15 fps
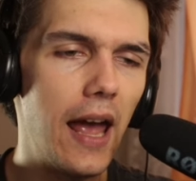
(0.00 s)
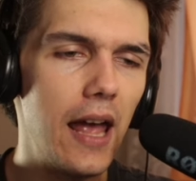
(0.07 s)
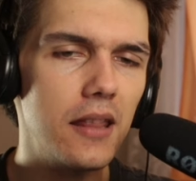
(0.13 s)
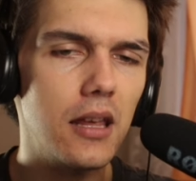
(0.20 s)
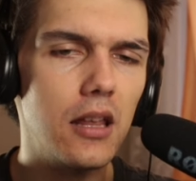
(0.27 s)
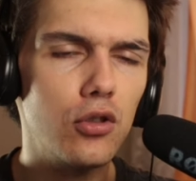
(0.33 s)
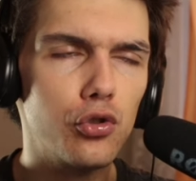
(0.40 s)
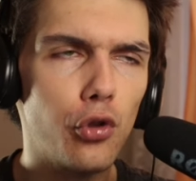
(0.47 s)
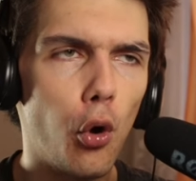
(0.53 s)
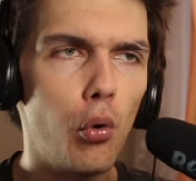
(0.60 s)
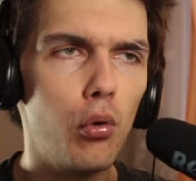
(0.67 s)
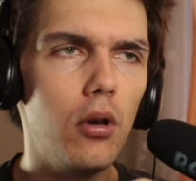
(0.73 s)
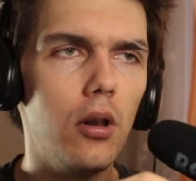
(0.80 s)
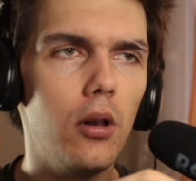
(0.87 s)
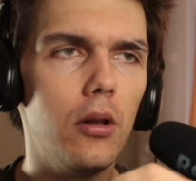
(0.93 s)
had in
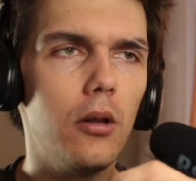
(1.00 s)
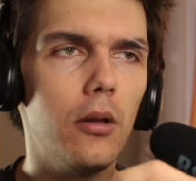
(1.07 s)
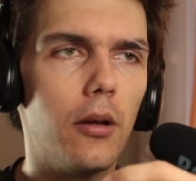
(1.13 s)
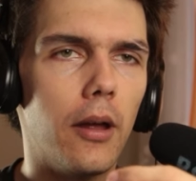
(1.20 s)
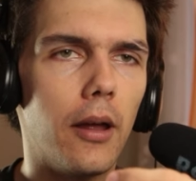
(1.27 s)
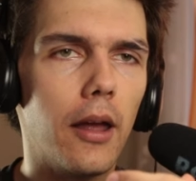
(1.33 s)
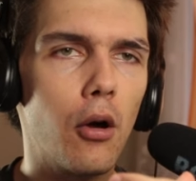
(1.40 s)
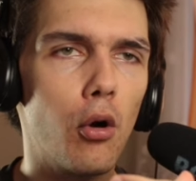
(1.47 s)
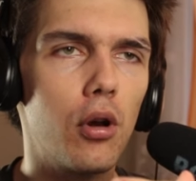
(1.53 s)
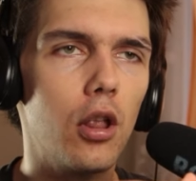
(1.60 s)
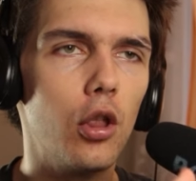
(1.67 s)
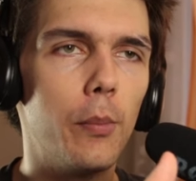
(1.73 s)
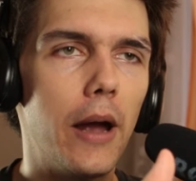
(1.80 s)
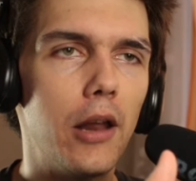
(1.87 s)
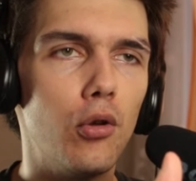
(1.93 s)
total,
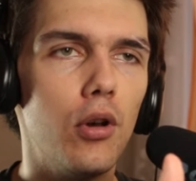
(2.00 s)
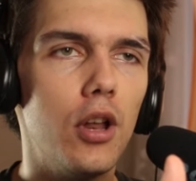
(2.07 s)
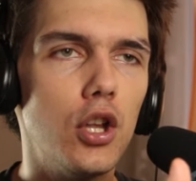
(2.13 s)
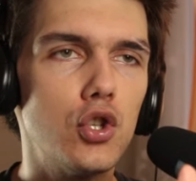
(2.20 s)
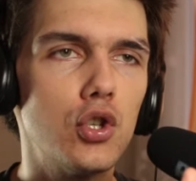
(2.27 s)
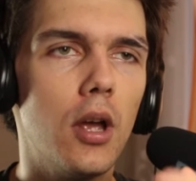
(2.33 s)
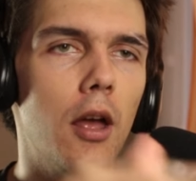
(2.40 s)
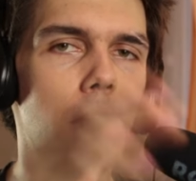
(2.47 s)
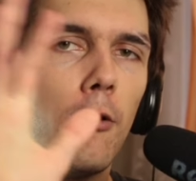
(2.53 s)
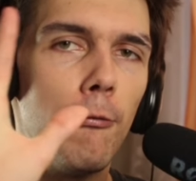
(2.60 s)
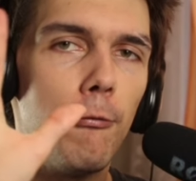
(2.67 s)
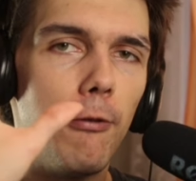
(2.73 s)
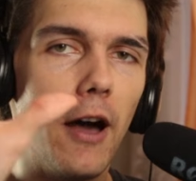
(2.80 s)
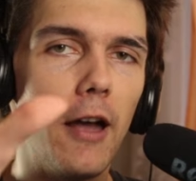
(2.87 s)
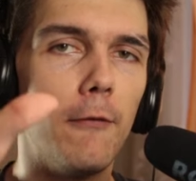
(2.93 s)
according to my knowledge,
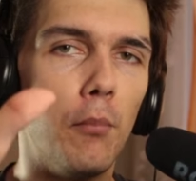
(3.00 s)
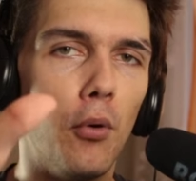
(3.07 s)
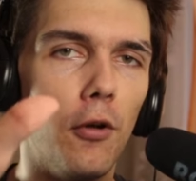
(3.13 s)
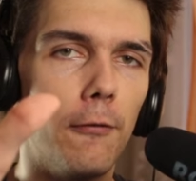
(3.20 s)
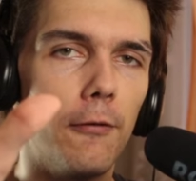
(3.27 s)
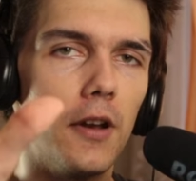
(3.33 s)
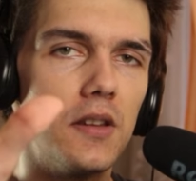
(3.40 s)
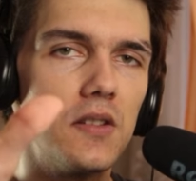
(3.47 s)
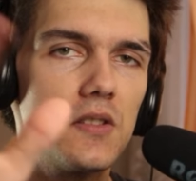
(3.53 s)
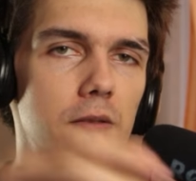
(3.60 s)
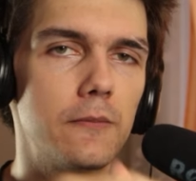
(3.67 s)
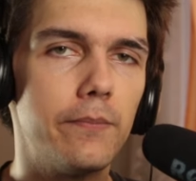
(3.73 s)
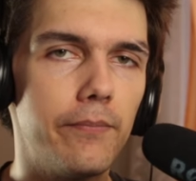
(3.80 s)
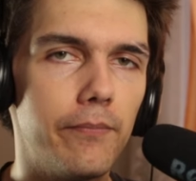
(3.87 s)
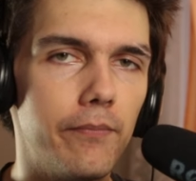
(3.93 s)
5 boyfriends.
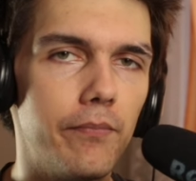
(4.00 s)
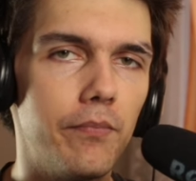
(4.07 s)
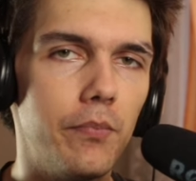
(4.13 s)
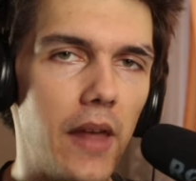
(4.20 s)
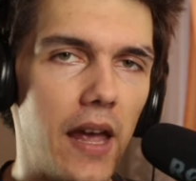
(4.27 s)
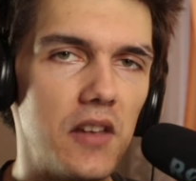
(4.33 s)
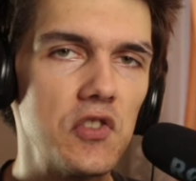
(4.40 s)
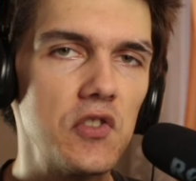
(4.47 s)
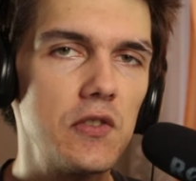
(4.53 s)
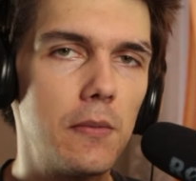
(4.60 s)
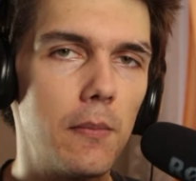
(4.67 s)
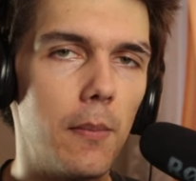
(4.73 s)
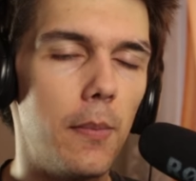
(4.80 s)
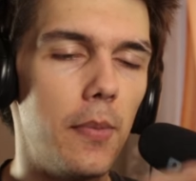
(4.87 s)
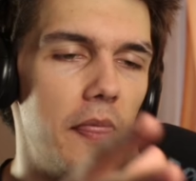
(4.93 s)
Yes.
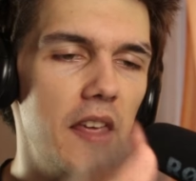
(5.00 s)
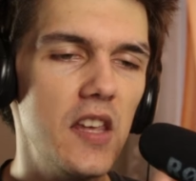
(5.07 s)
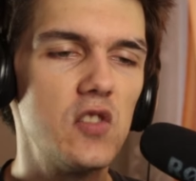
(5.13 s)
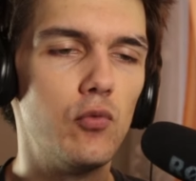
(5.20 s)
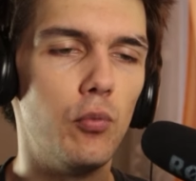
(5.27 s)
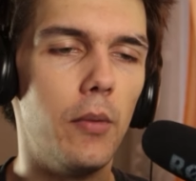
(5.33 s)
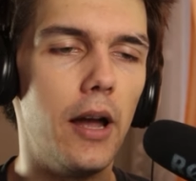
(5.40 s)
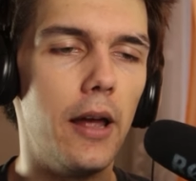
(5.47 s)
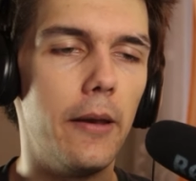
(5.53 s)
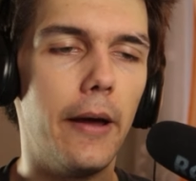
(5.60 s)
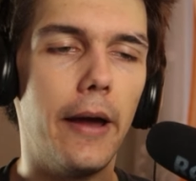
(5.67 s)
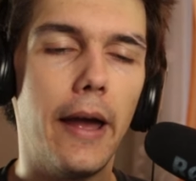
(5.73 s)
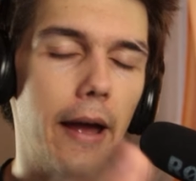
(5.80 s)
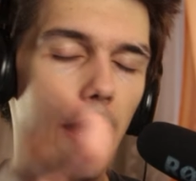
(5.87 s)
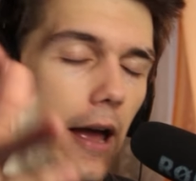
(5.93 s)
This woman,
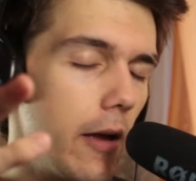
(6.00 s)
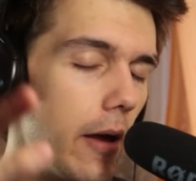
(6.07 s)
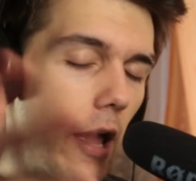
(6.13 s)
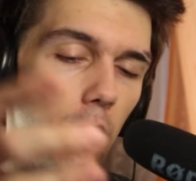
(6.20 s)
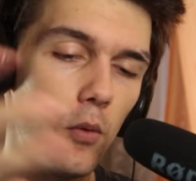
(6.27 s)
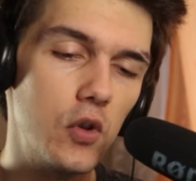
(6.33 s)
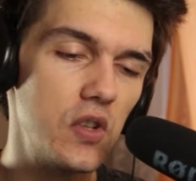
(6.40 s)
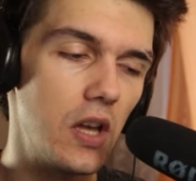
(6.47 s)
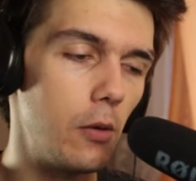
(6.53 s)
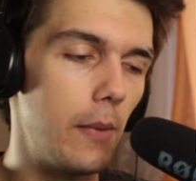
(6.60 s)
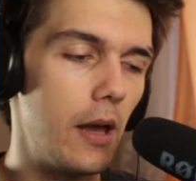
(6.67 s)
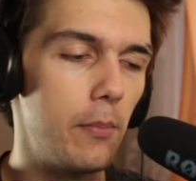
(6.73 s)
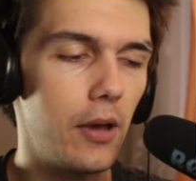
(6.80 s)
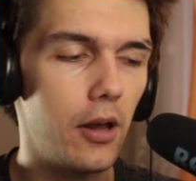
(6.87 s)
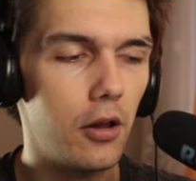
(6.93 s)
I will sound
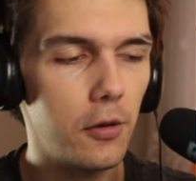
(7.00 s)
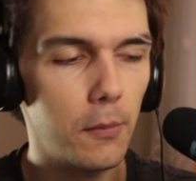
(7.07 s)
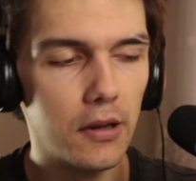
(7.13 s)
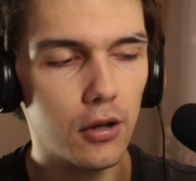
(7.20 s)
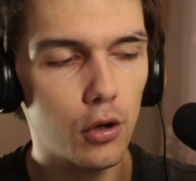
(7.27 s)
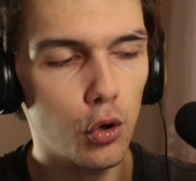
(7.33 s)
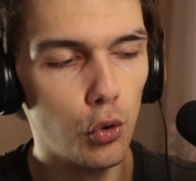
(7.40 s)
maybe a little bit